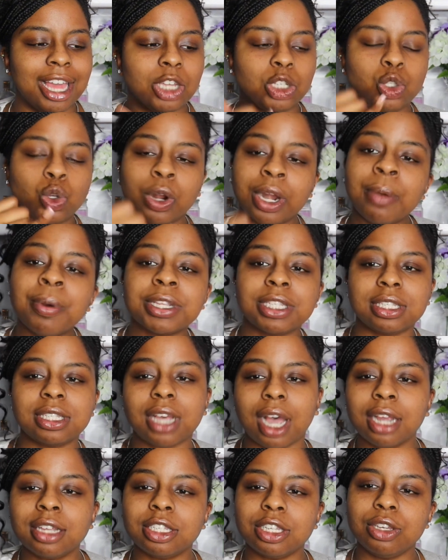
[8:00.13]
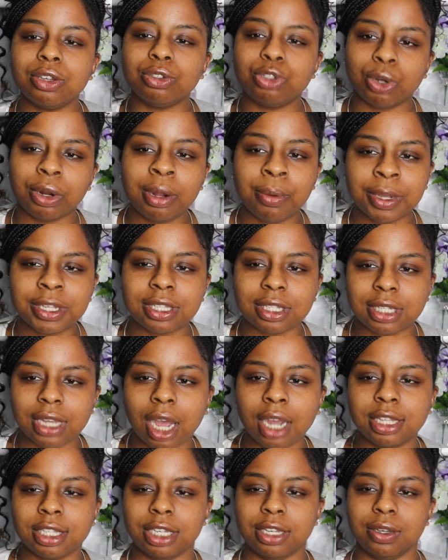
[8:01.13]
Jordan wants to talk to you. Jordan wants to
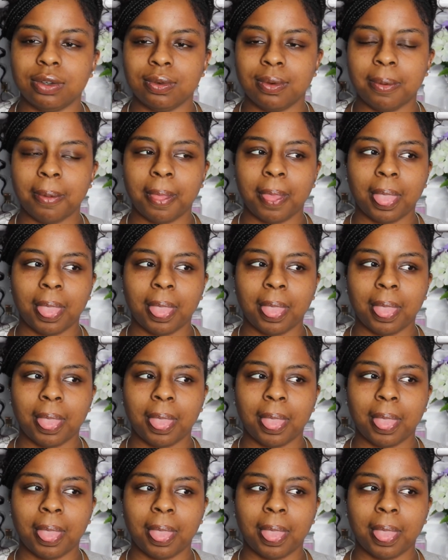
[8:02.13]
talk to you.